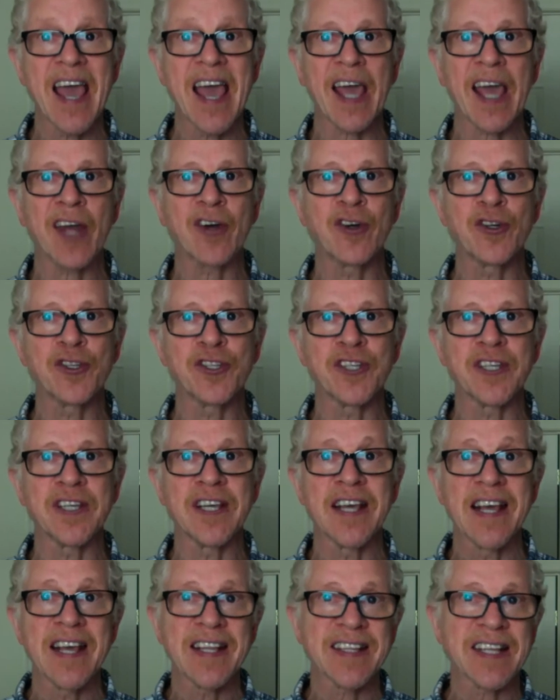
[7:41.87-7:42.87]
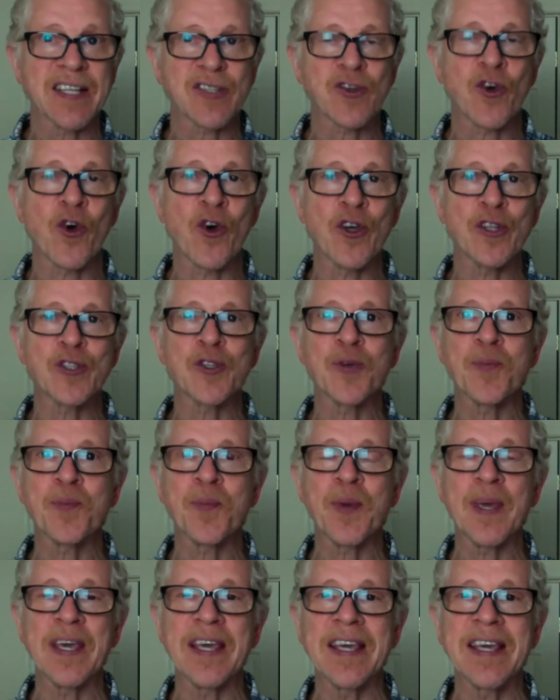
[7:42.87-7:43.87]
energy that's going to
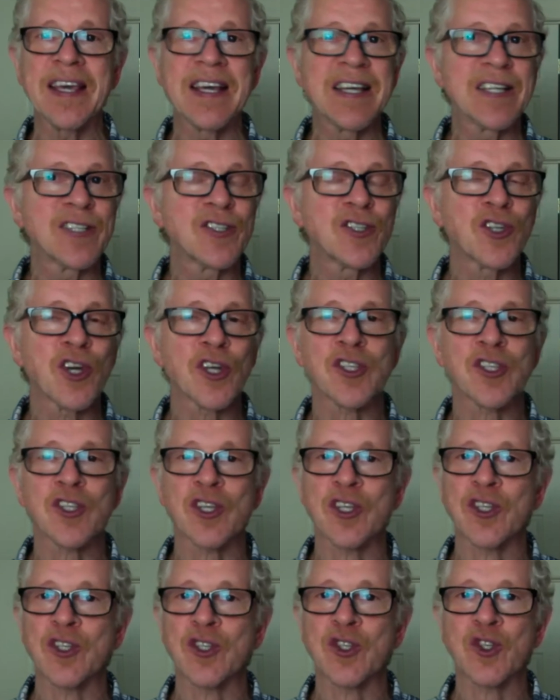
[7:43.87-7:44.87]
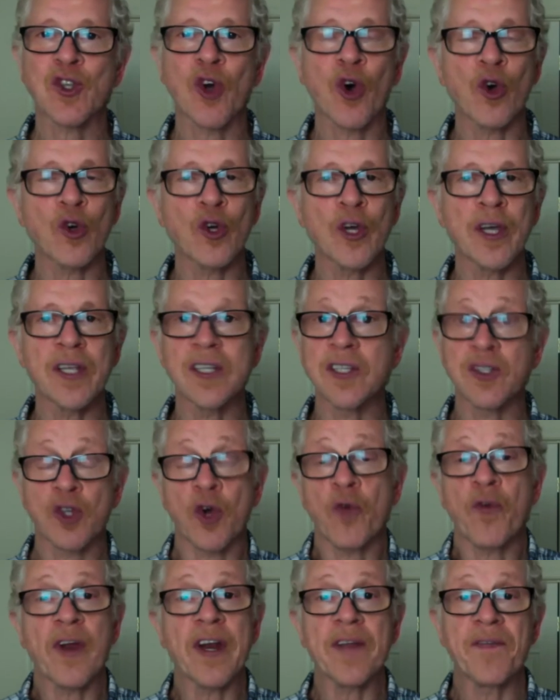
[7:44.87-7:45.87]
be just so, it's
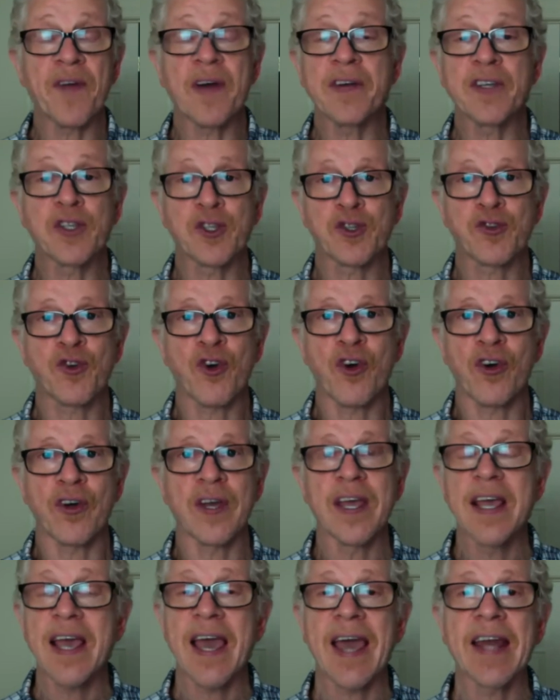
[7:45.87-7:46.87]
already very strong,